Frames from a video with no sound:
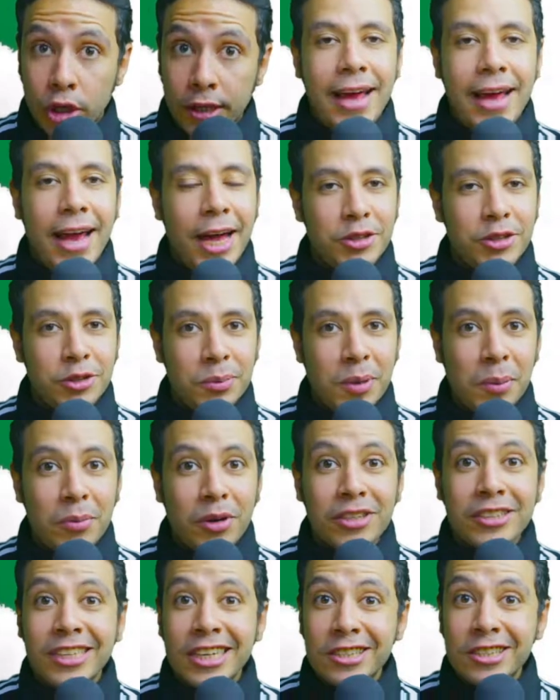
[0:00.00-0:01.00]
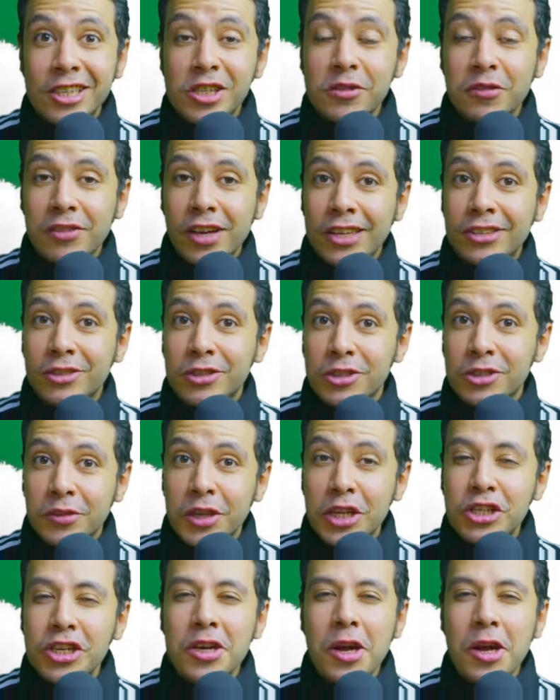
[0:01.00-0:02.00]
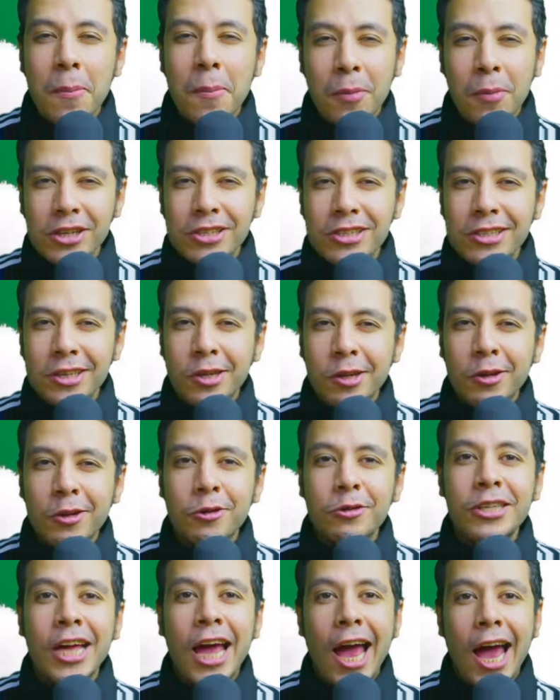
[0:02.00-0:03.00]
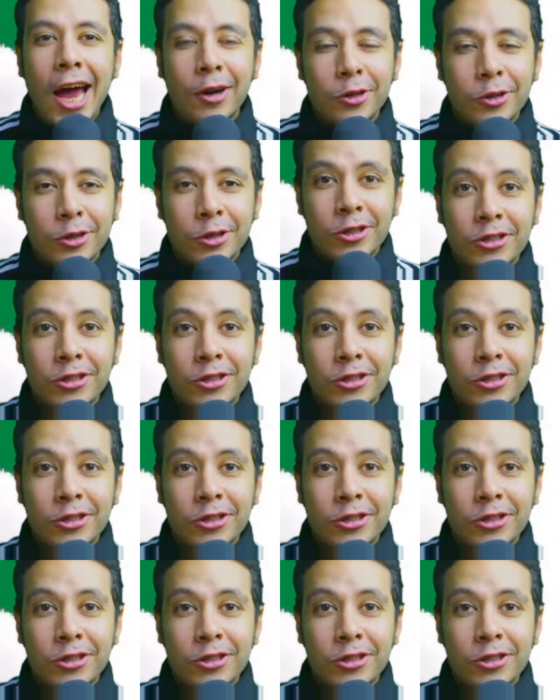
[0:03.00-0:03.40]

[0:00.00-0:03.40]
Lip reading: And remember that this flight reservation must include a return